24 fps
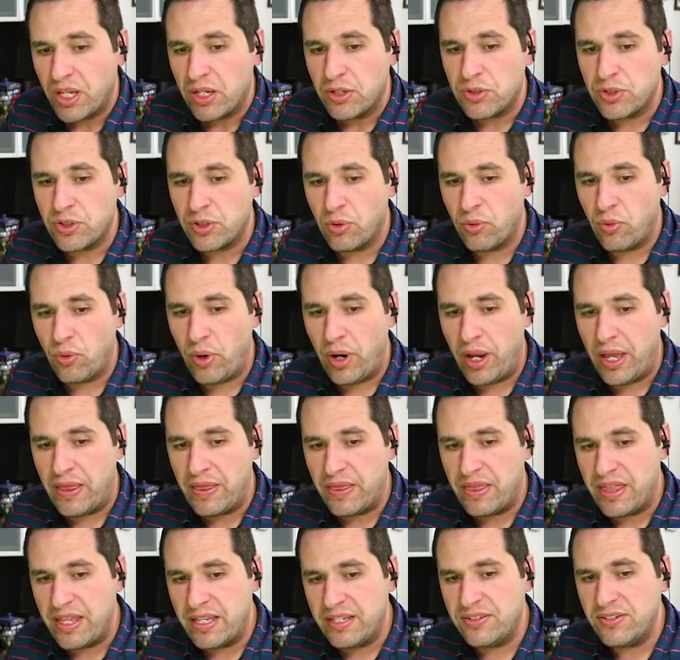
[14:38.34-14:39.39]
So
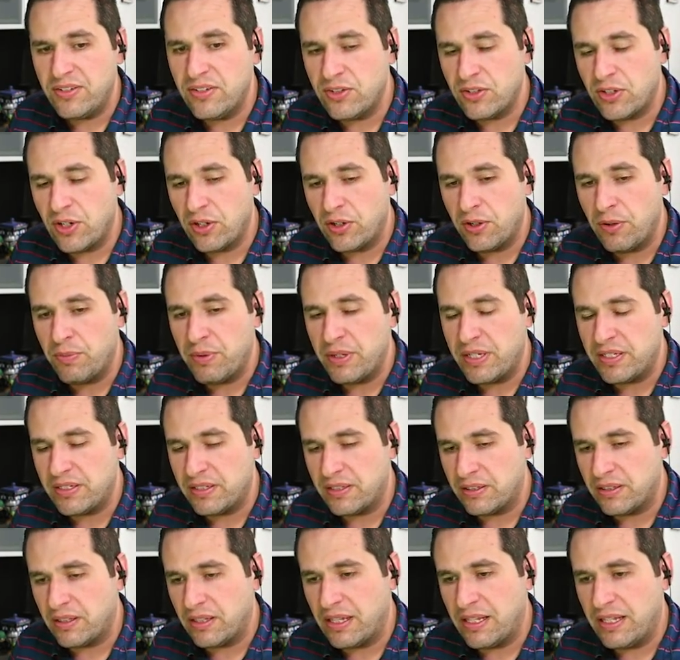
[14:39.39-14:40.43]
this is going to be
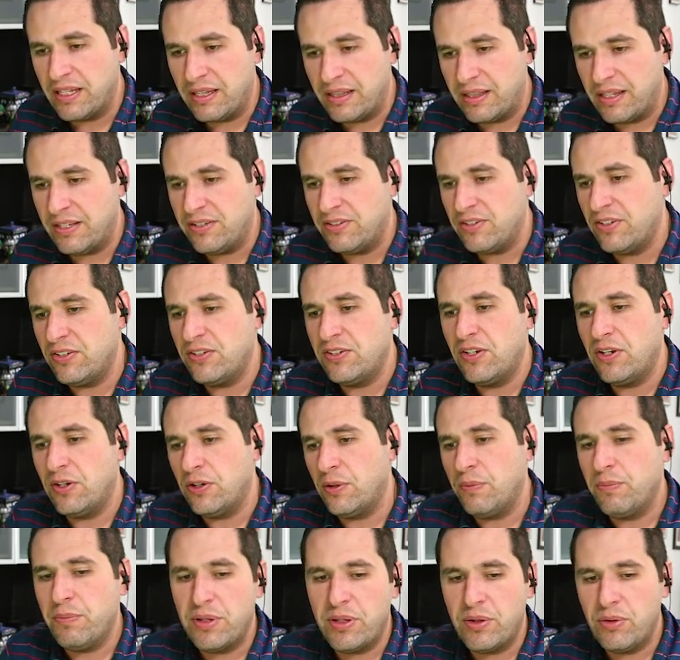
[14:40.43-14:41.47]
this is
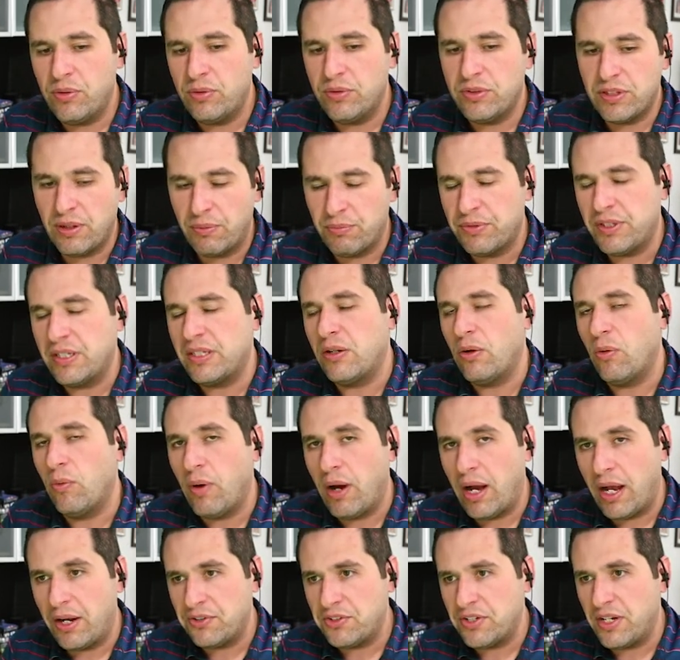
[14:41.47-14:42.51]
going to be something to
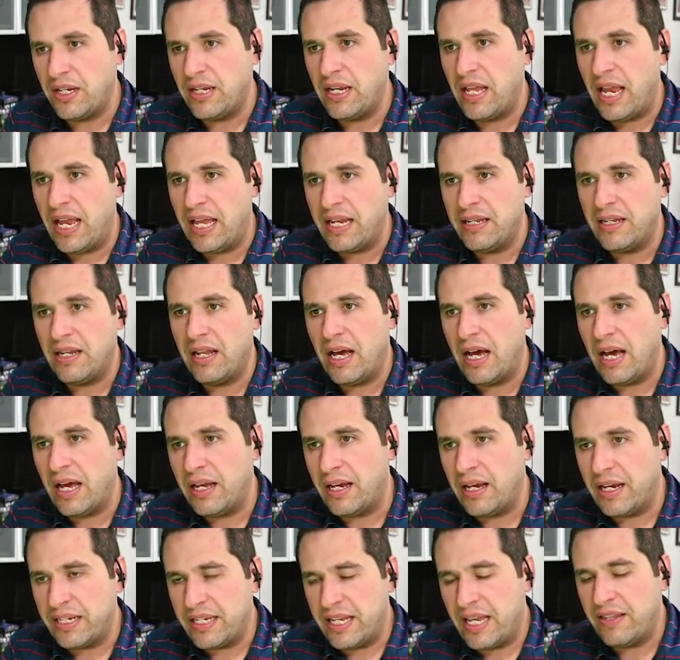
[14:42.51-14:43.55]
watch and and I,
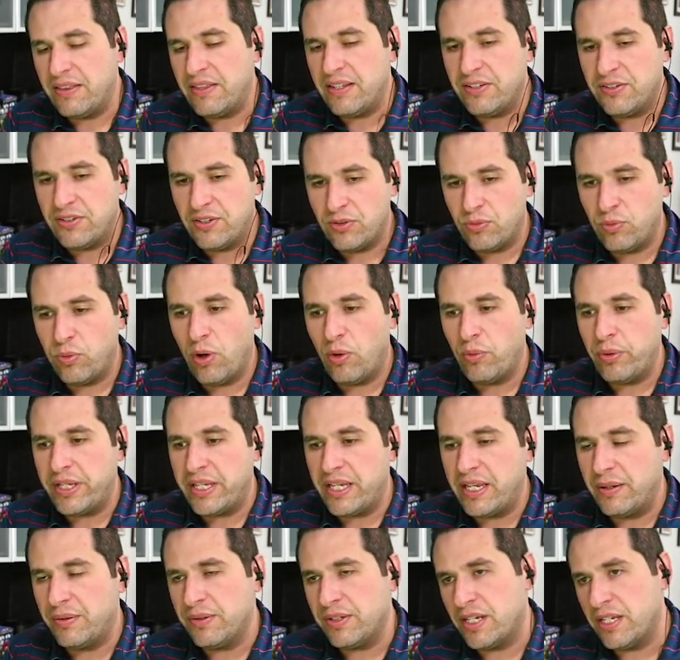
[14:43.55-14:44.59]
again this is what we
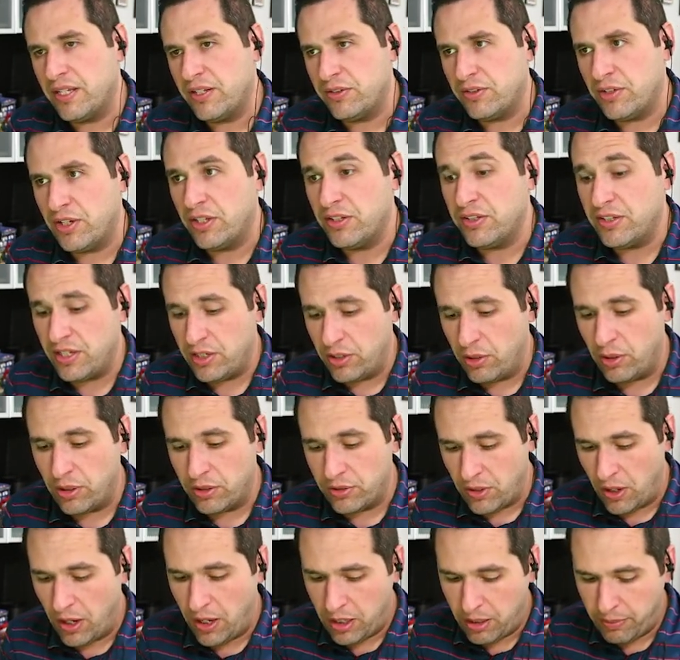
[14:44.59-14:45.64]
can, can continue to
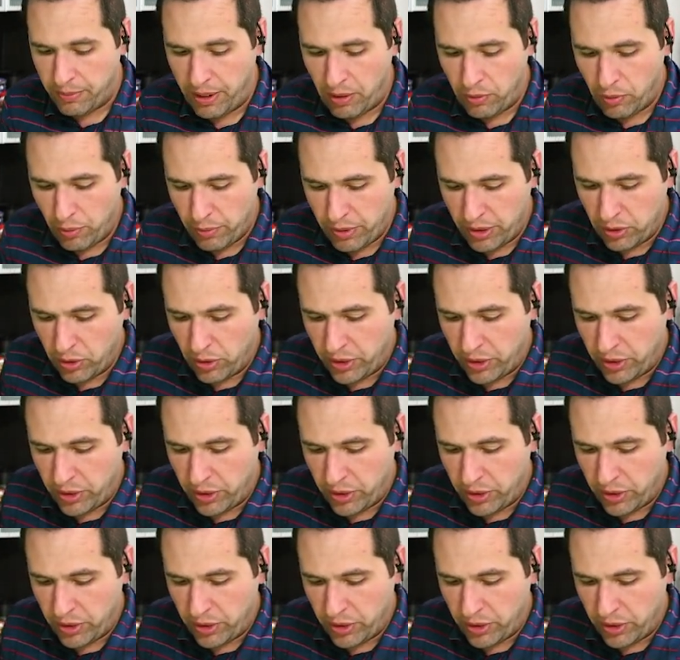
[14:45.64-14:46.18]
talk about when we